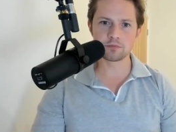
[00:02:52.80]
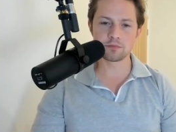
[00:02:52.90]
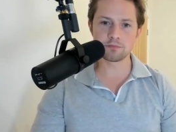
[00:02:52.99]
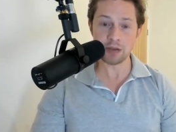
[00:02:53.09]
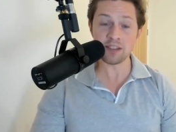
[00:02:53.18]

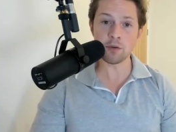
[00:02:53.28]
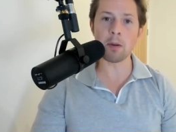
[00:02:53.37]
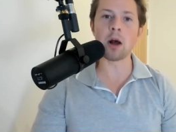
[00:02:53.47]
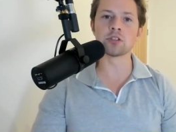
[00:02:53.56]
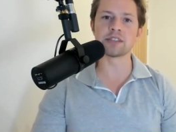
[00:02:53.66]
Plays for
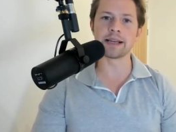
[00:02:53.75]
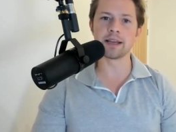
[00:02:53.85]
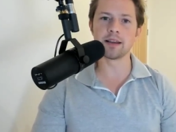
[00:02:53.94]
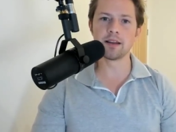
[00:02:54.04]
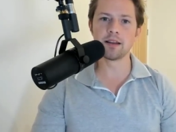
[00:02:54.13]
Barnsley.
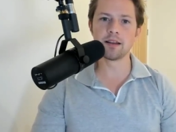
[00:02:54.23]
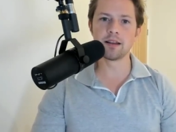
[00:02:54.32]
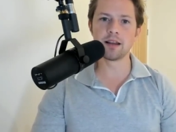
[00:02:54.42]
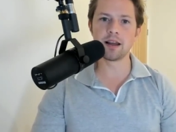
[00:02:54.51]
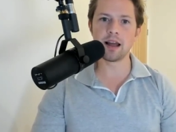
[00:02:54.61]

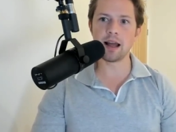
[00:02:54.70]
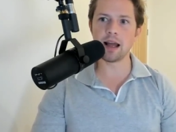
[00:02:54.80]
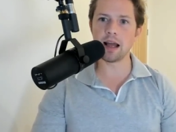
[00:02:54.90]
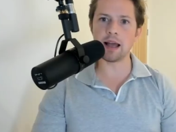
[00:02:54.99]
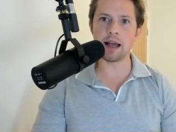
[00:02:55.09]

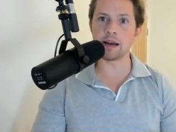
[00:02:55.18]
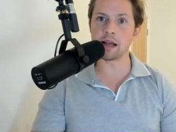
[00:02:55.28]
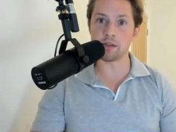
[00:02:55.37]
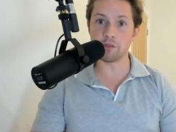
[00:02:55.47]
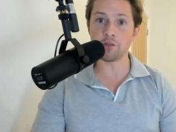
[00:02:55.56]
And
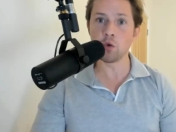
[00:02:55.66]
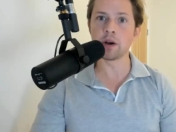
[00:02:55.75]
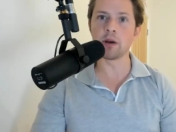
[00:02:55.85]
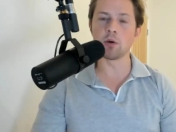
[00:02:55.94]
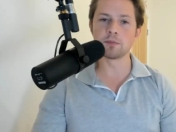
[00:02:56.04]
at 4
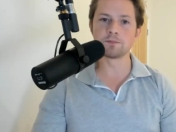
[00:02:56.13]
0,